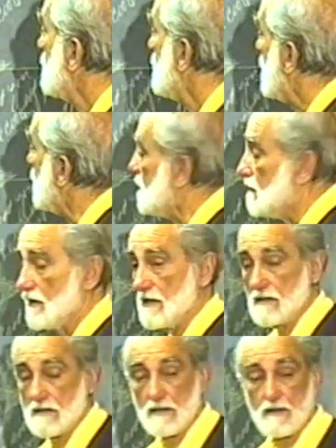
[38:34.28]
Well,
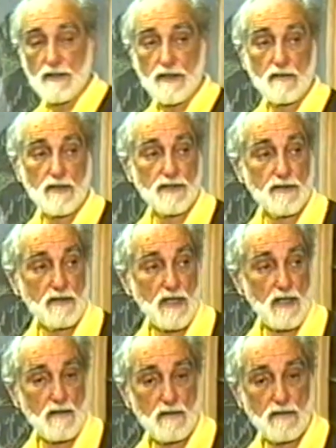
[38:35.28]
hey, you know what you're into
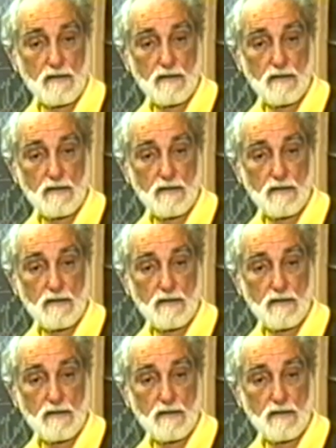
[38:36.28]
now?